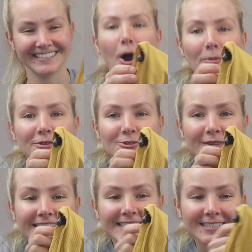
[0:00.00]
Oh, but you
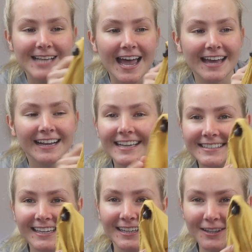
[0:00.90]
can see his head.
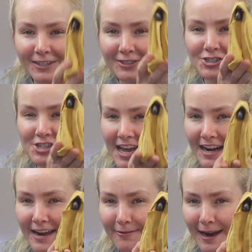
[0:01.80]
He's like a little
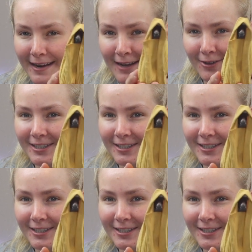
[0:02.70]
Jedi right now.